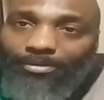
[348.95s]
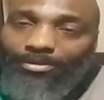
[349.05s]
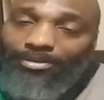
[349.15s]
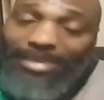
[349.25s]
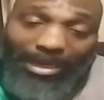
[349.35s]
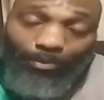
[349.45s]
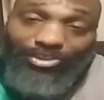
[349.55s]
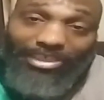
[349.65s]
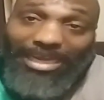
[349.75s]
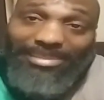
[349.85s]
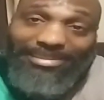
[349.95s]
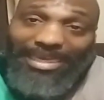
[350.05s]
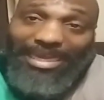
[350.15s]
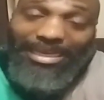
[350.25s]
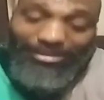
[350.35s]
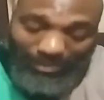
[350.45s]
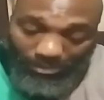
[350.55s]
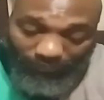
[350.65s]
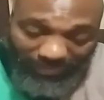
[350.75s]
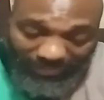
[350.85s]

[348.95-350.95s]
Yahweh Shai said, I'm going to read it